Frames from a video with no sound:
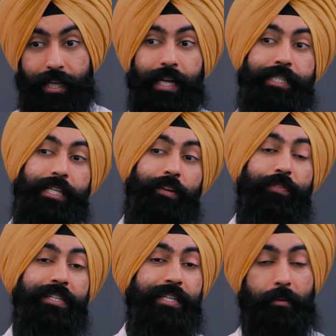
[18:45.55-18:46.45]
Yes, if
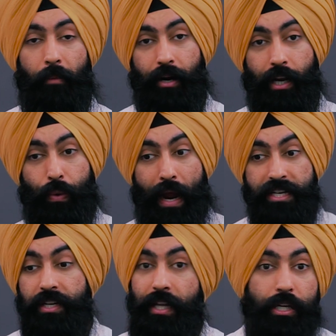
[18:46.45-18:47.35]
you see a market
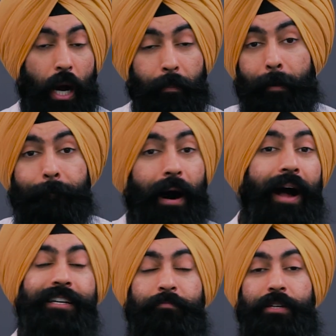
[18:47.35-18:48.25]
crash, then come and
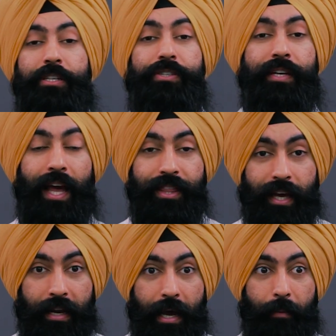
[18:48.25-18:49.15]
buy as much as you can
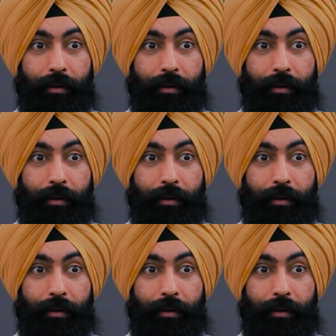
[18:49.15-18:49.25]
then,